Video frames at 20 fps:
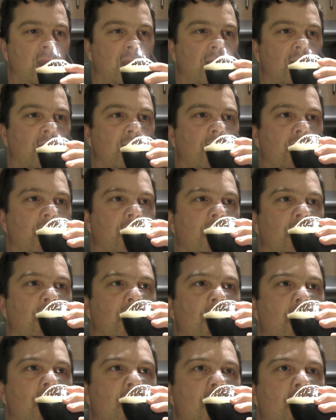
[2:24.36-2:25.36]

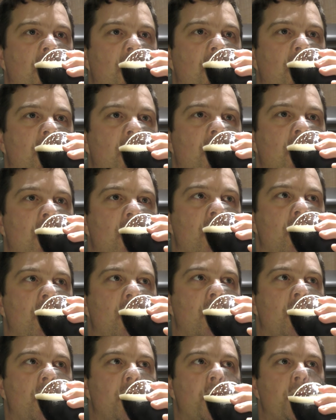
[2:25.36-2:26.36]

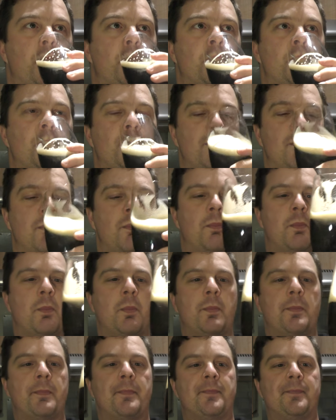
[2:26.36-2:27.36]

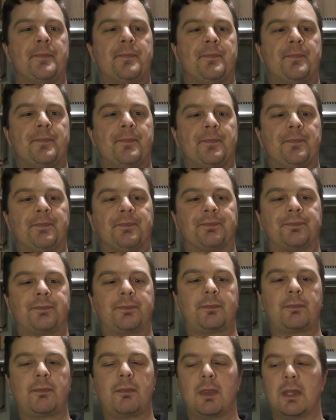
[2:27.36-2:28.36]

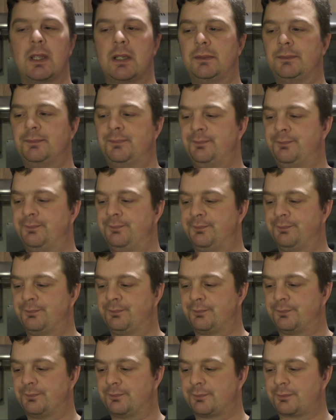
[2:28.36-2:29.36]

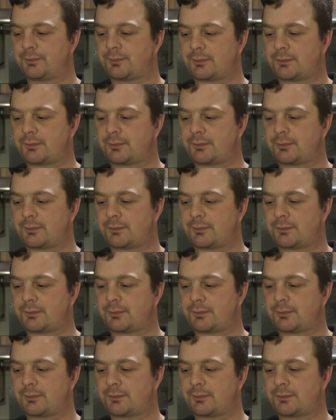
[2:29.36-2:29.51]
[no speech]